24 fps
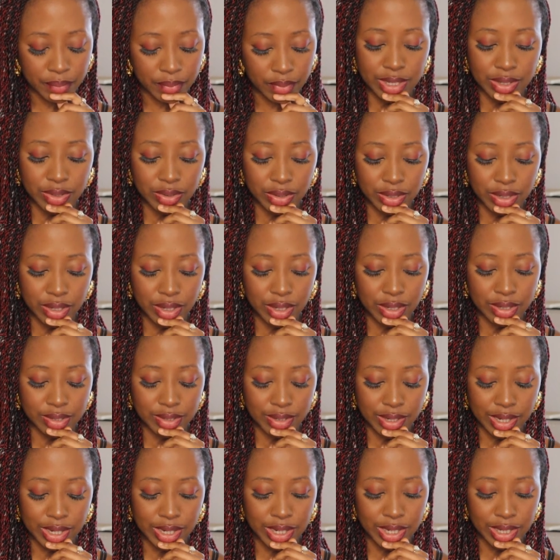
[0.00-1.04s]

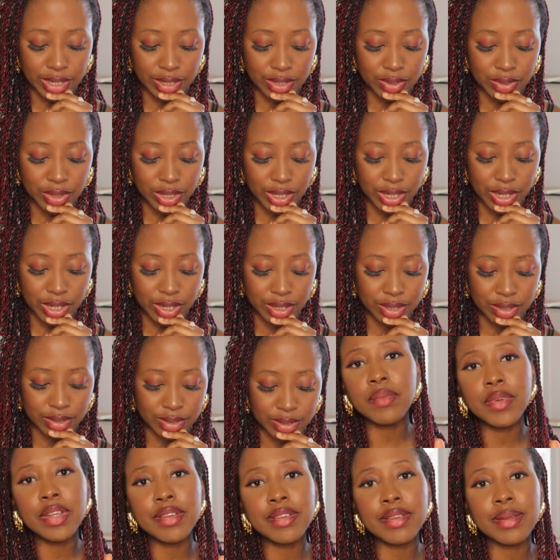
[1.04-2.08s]
I like it a lot.
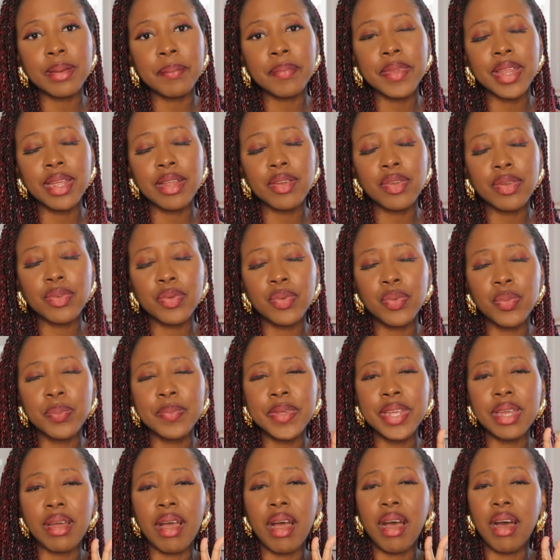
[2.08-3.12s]
I want something to
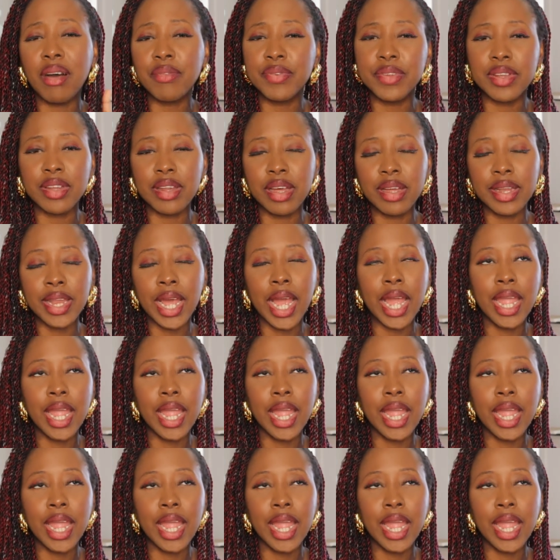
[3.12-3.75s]
be overdone.